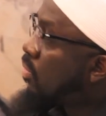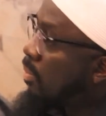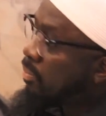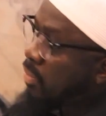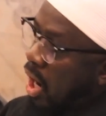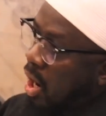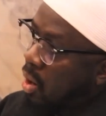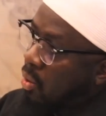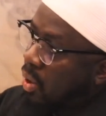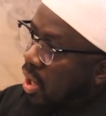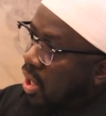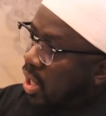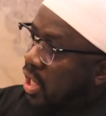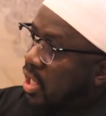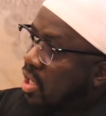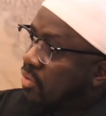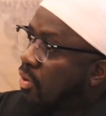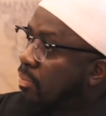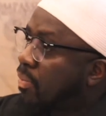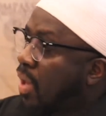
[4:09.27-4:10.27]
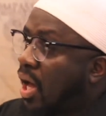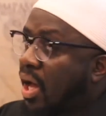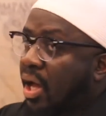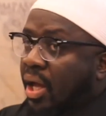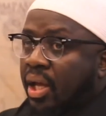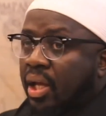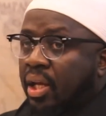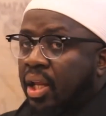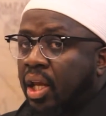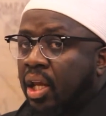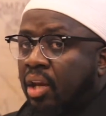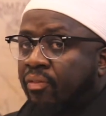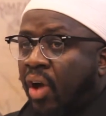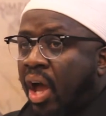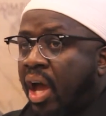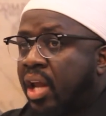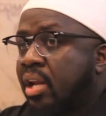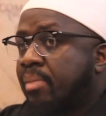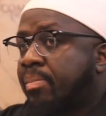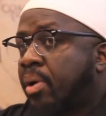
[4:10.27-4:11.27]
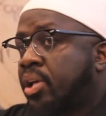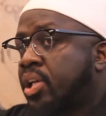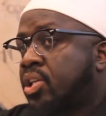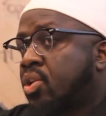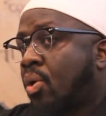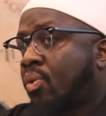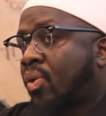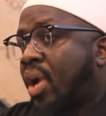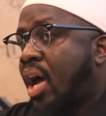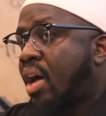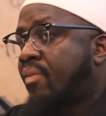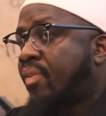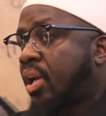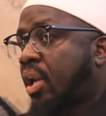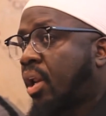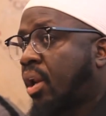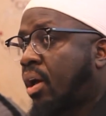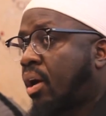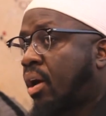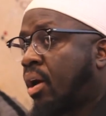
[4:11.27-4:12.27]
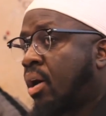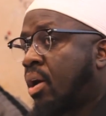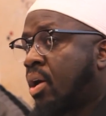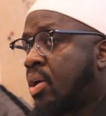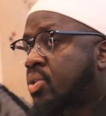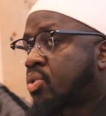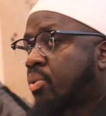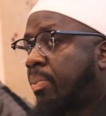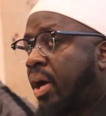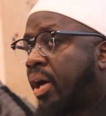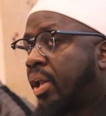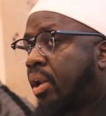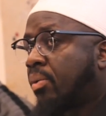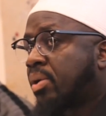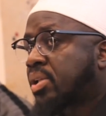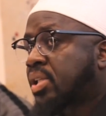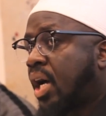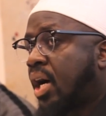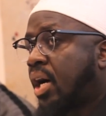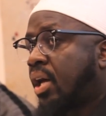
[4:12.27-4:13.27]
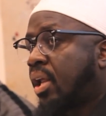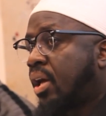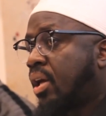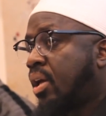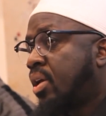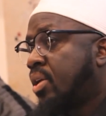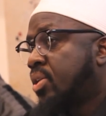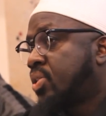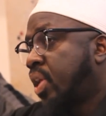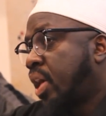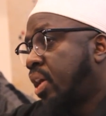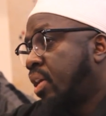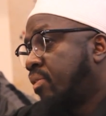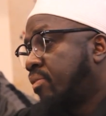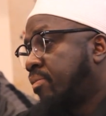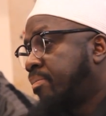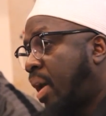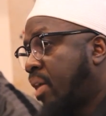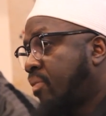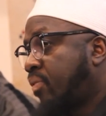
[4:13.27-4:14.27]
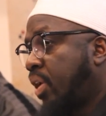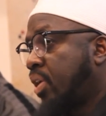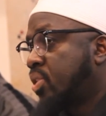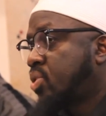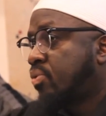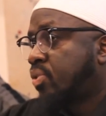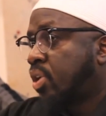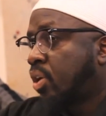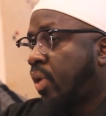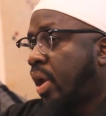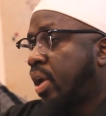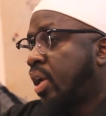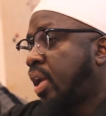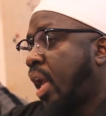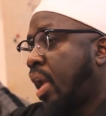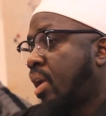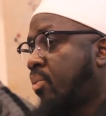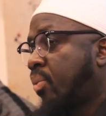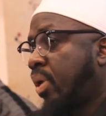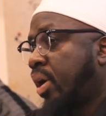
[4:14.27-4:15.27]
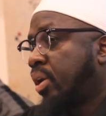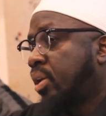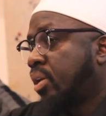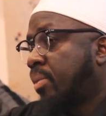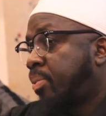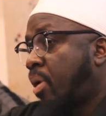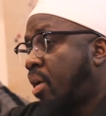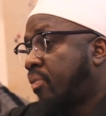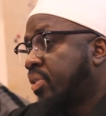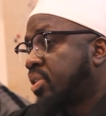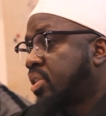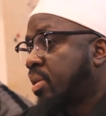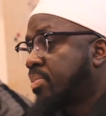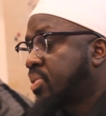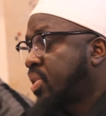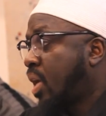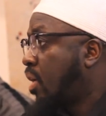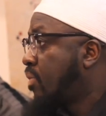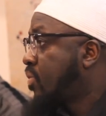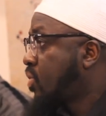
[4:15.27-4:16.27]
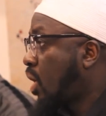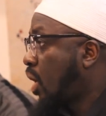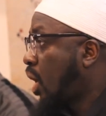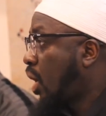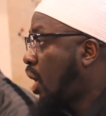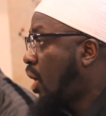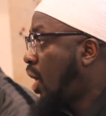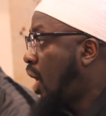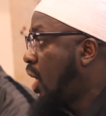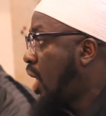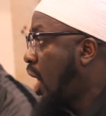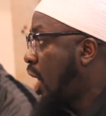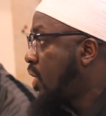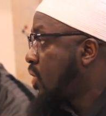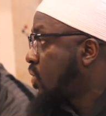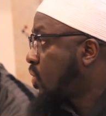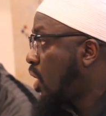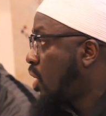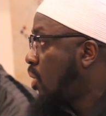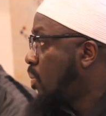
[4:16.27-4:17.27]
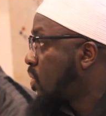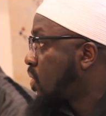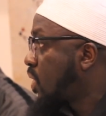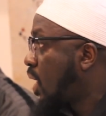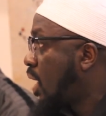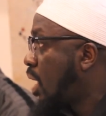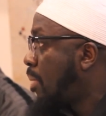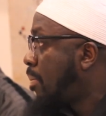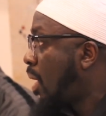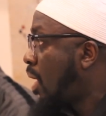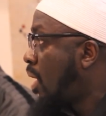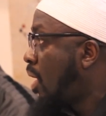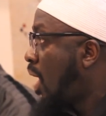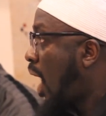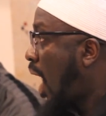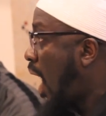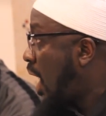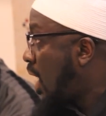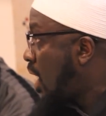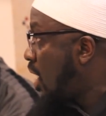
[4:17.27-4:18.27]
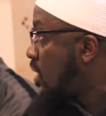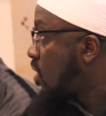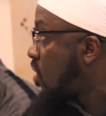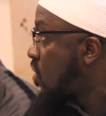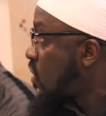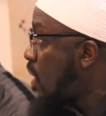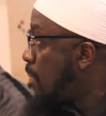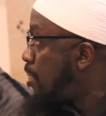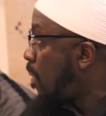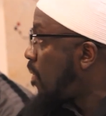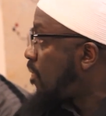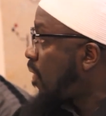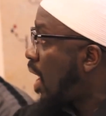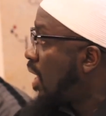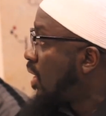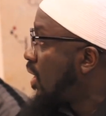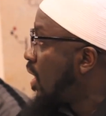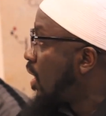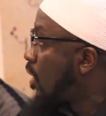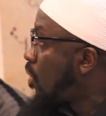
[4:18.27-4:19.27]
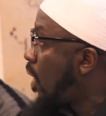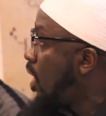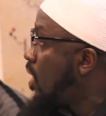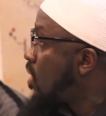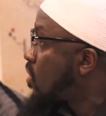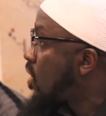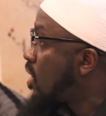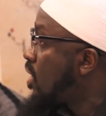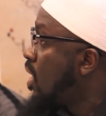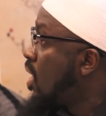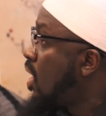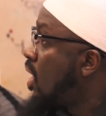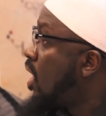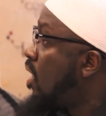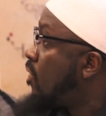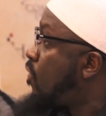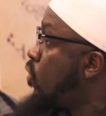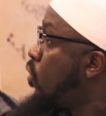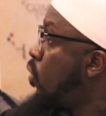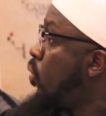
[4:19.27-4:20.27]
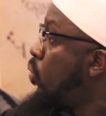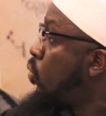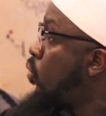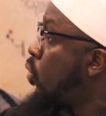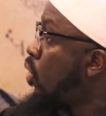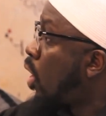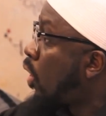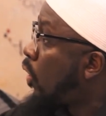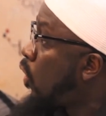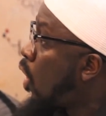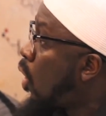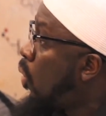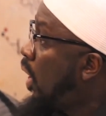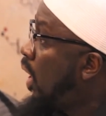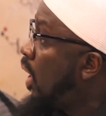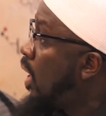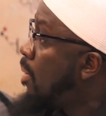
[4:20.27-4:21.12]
from the awwaleen and from the akhirin, for anybody to arrive at Allah subhanahu wa ta'ala, saved by virtue of the great gateway, the Prophet himself sallallahu alayhi wasallam. I.e. to simplify the equation, if you do not know